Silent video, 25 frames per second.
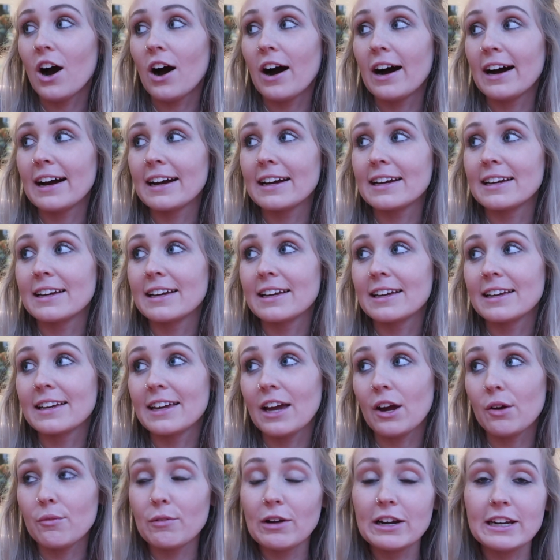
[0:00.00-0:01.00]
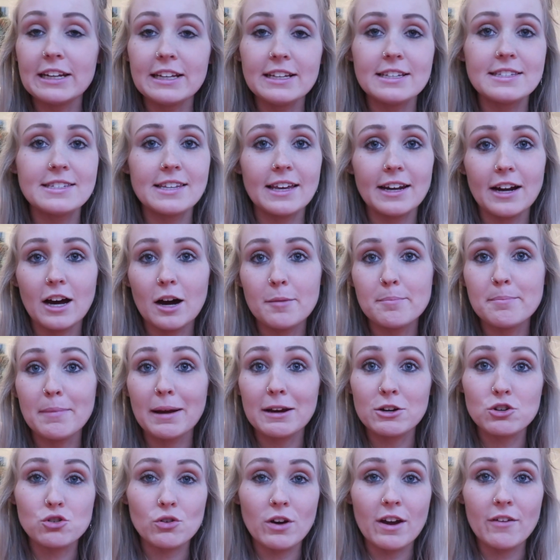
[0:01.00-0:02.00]
I get ready, set up,
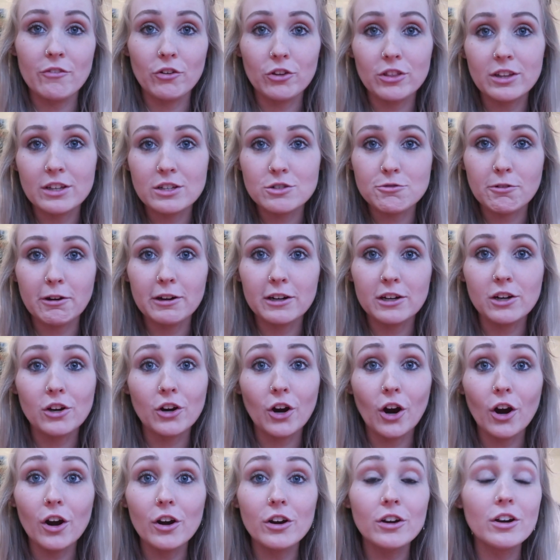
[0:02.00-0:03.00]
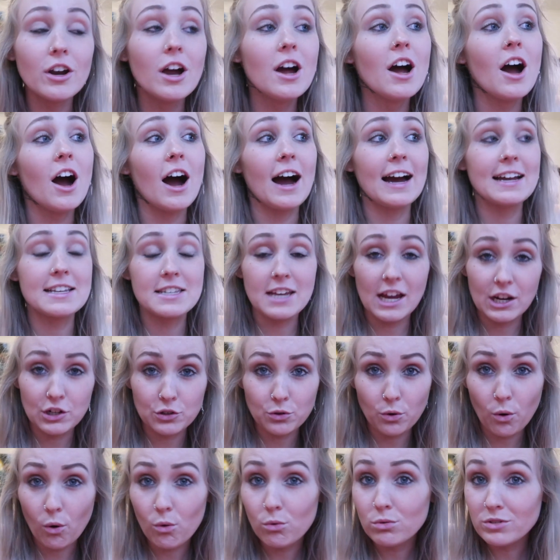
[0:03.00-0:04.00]
make sure everything's ready to go. I
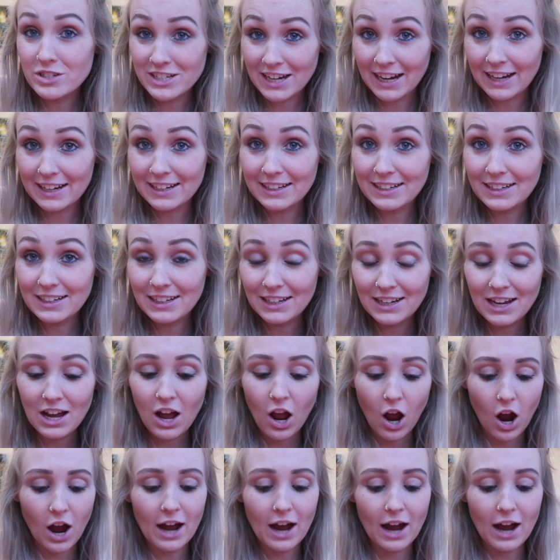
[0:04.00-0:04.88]
tattoo all day.